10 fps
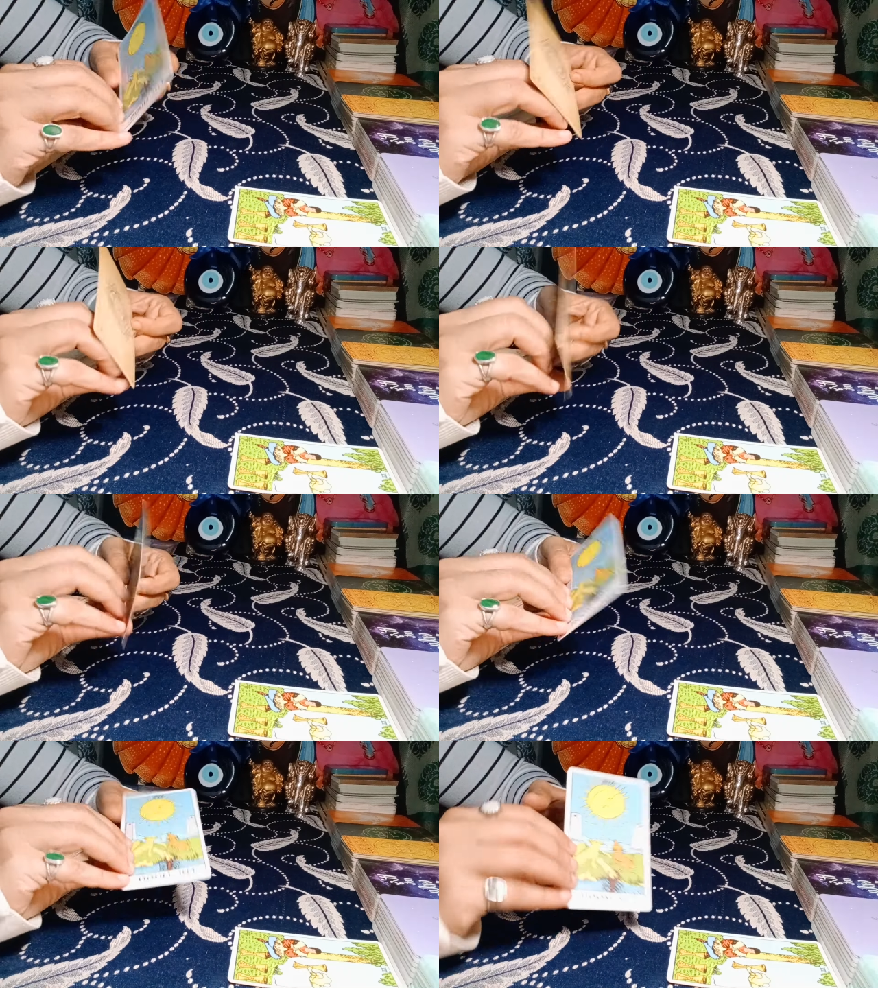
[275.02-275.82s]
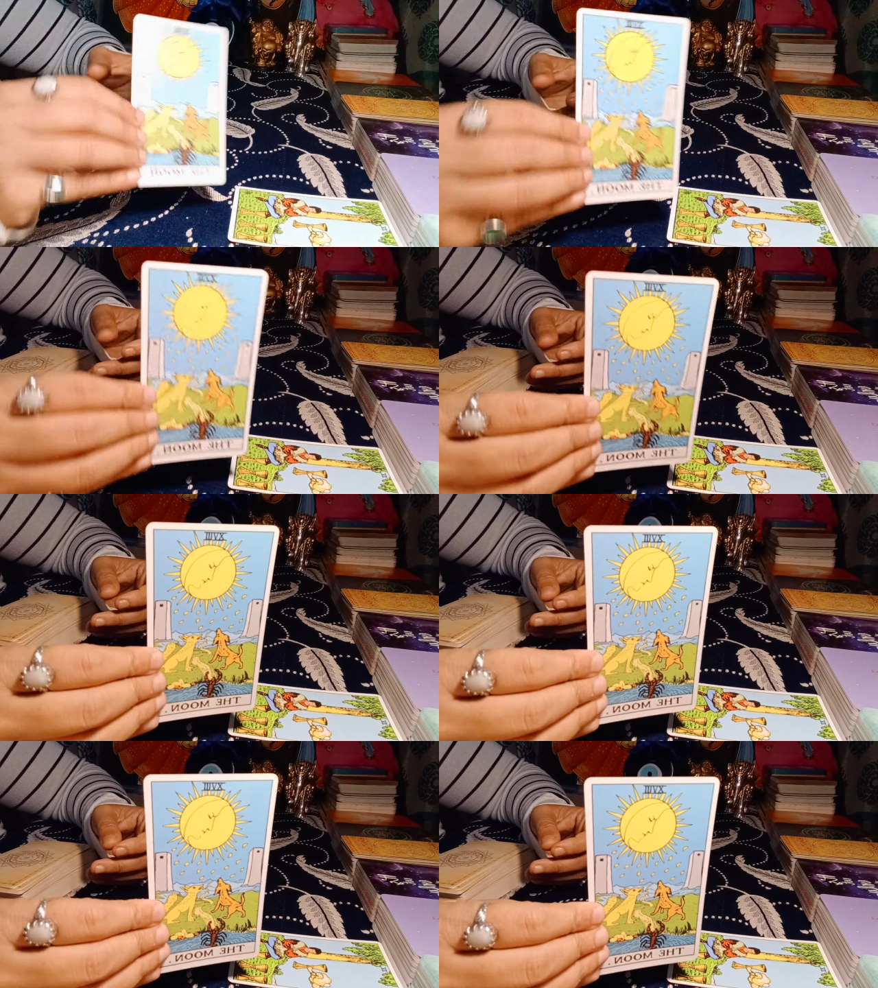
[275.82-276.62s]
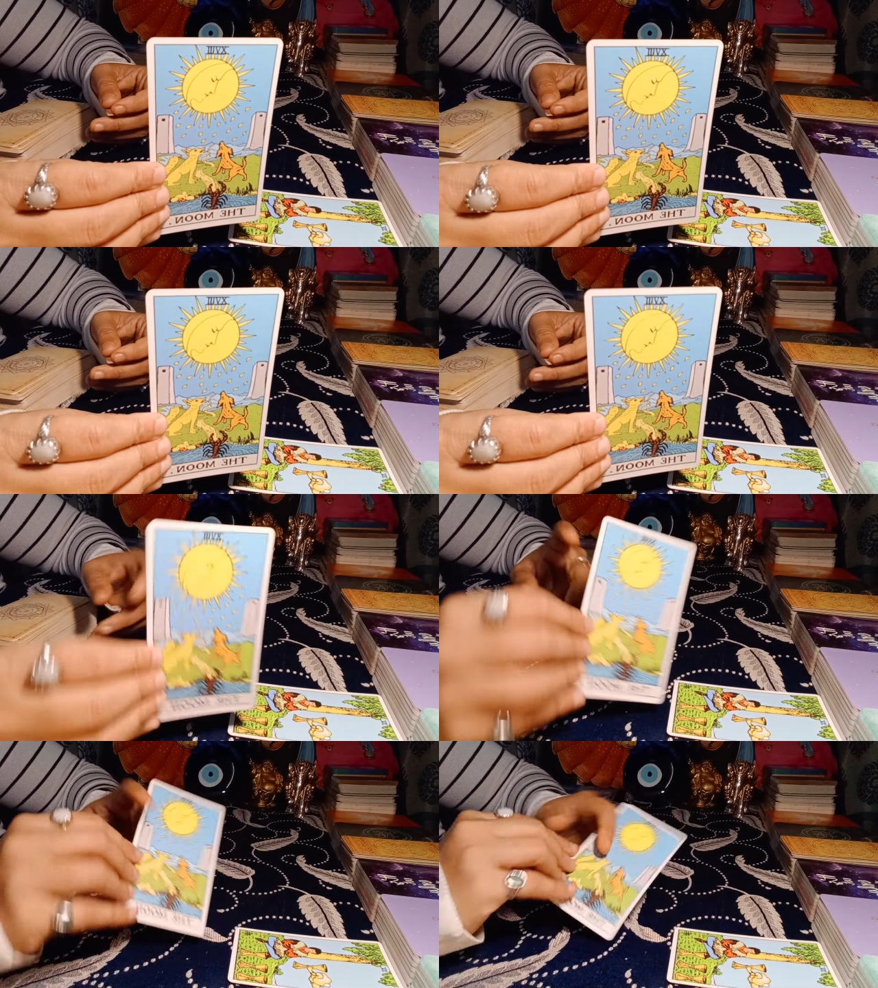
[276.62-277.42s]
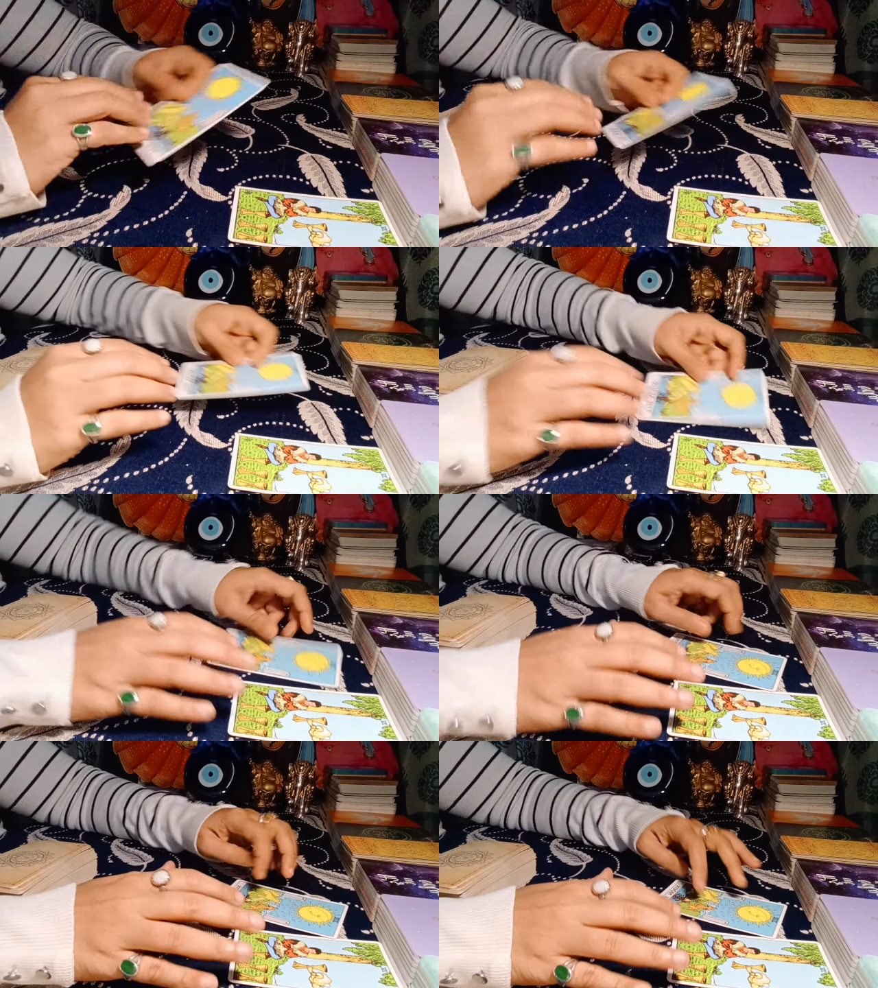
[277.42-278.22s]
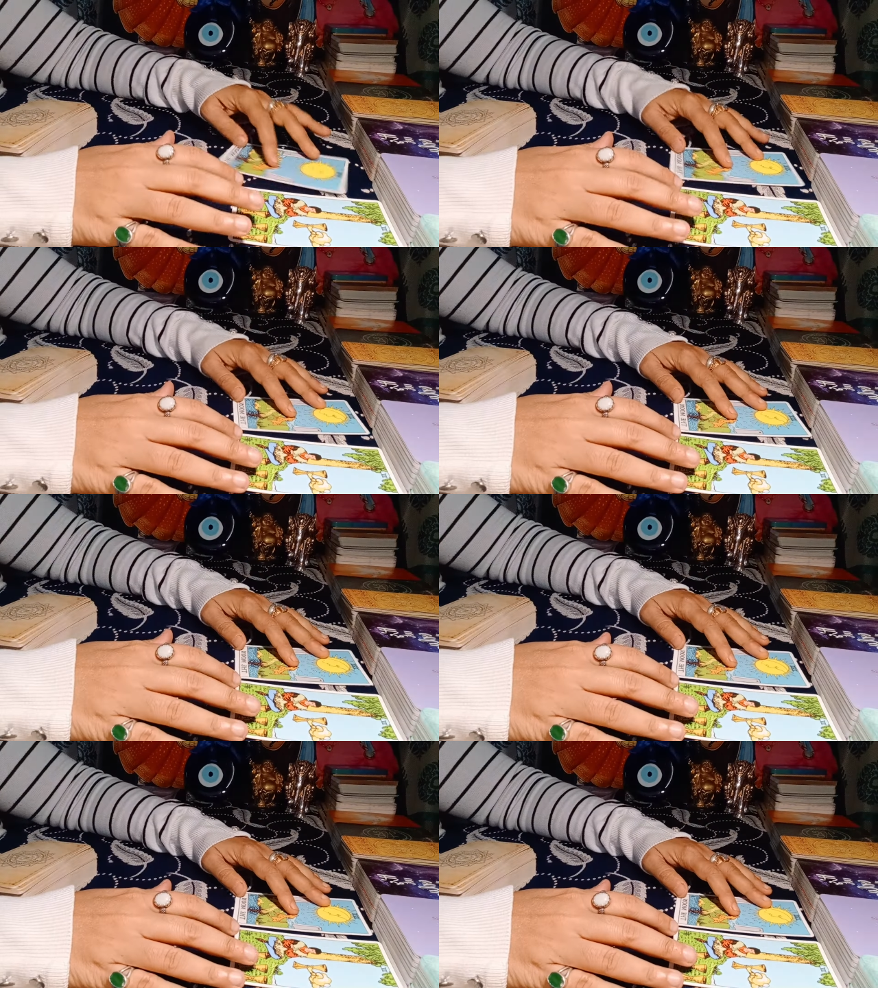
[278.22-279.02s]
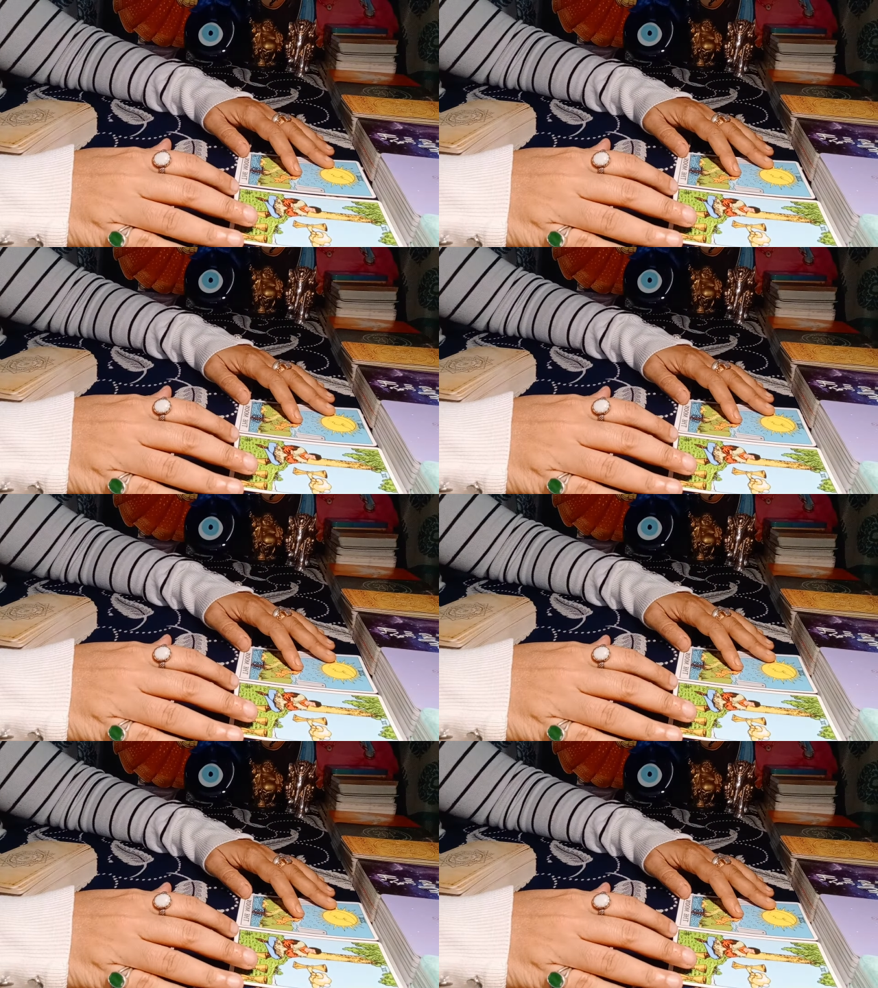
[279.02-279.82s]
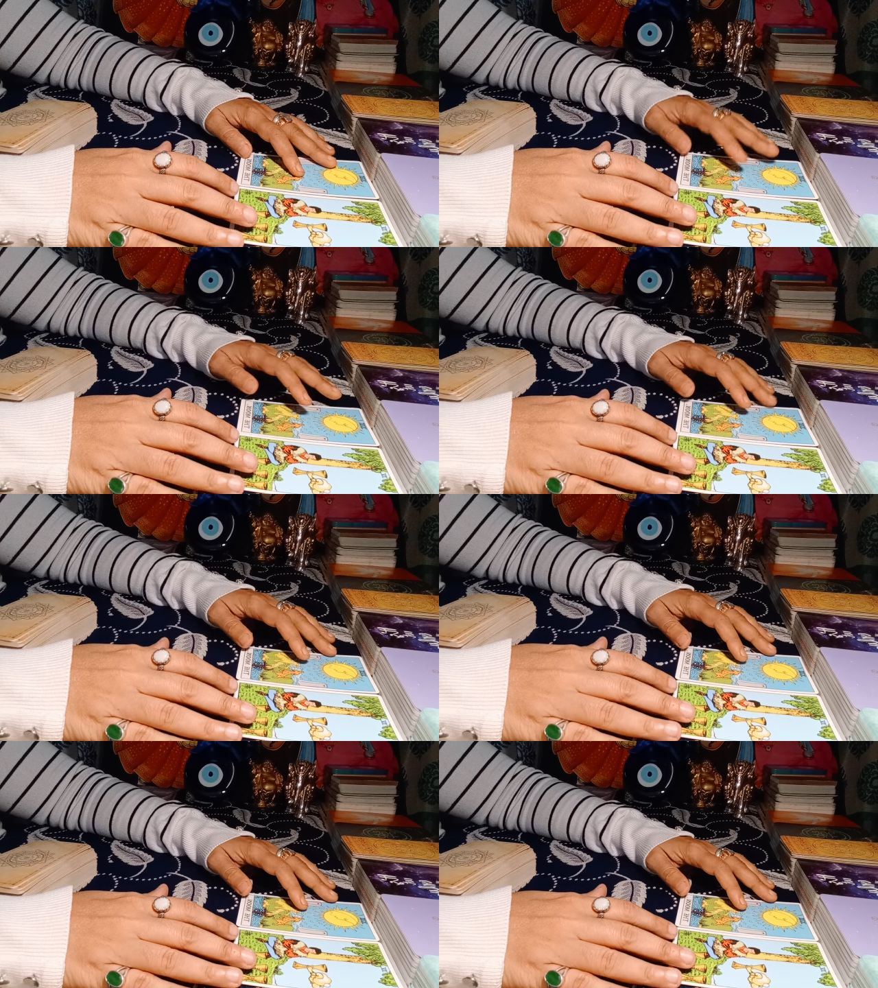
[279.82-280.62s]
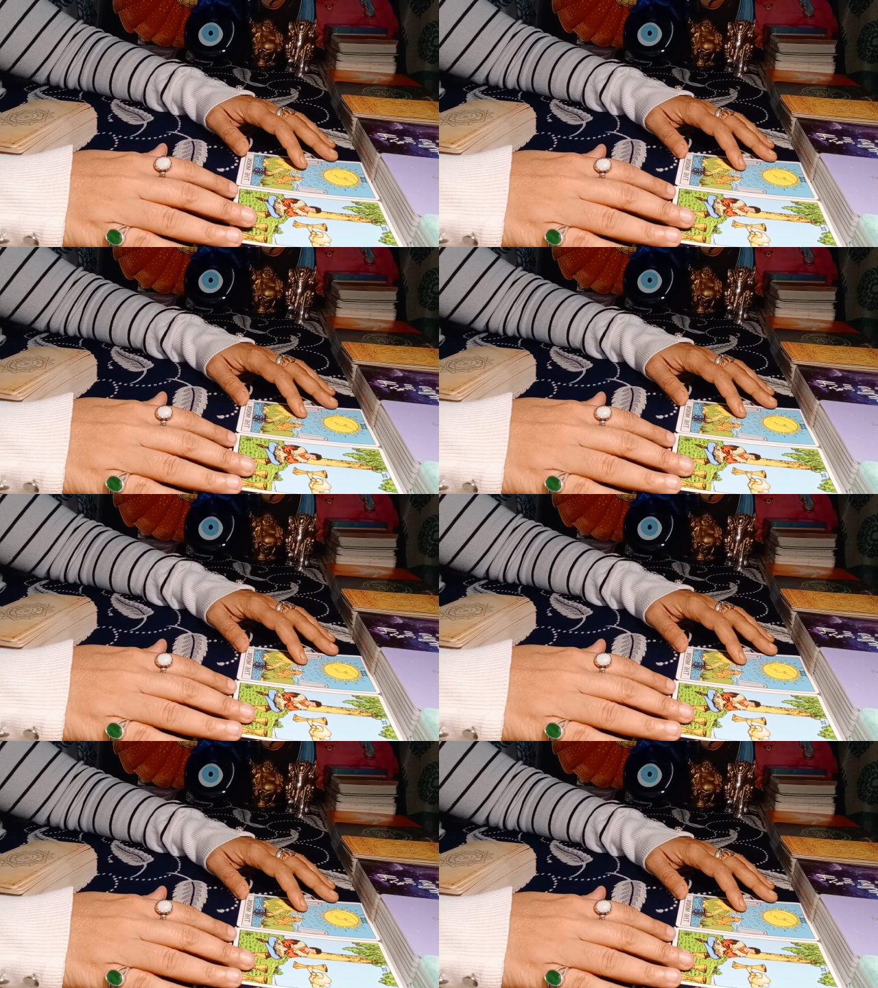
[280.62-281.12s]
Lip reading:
(no speaker visible)